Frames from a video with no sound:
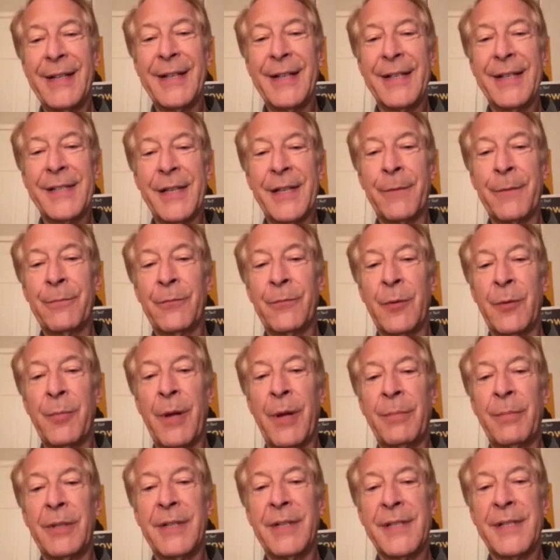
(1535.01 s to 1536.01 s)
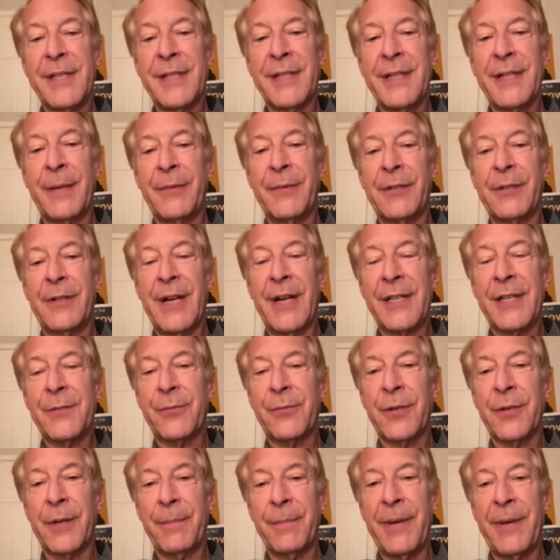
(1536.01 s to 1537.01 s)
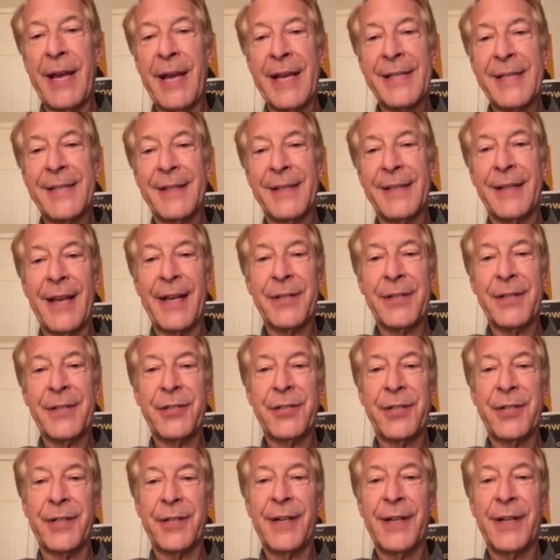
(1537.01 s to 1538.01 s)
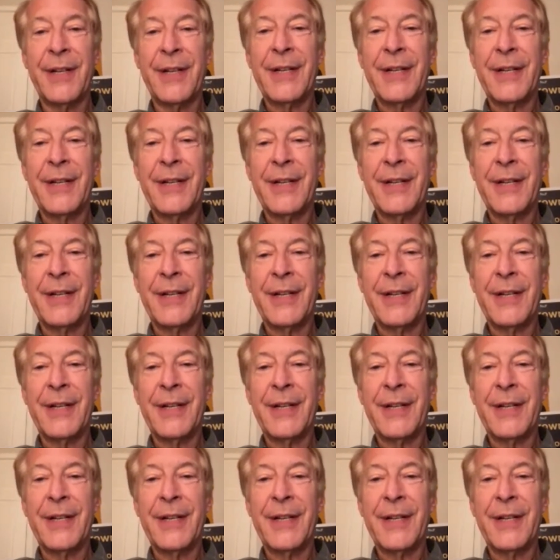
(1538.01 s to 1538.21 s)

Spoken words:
some Republicans and Democrats were going to pass it last year.